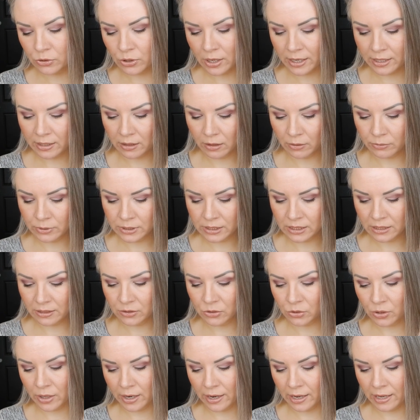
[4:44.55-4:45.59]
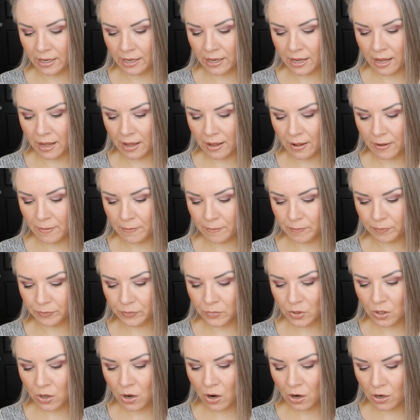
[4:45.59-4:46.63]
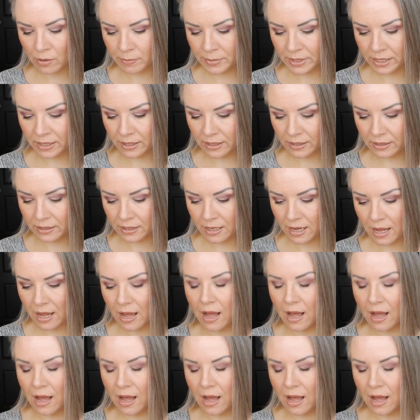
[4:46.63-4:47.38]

triclosan, tricarbon,